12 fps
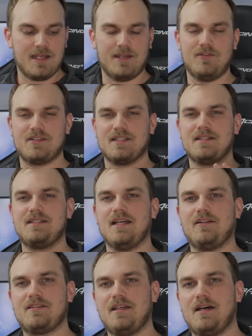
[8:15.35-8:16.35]
giving us a
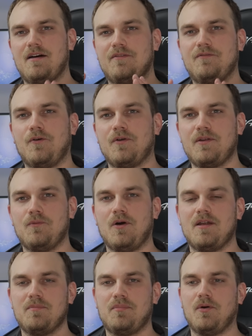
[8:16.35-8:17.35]
delta of
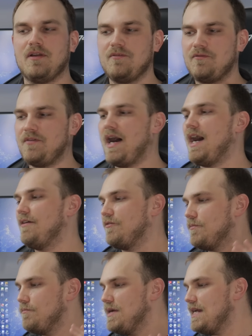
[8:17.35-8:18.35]
41.5,
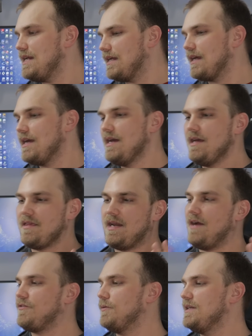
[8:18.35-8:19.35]
meaning that
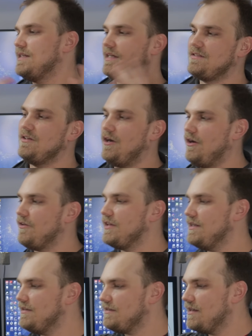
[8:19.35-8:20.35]
after we tested all
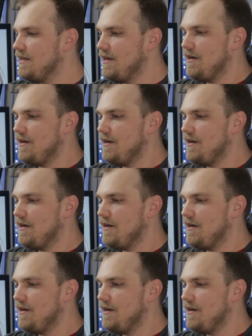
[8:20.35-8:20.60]
these,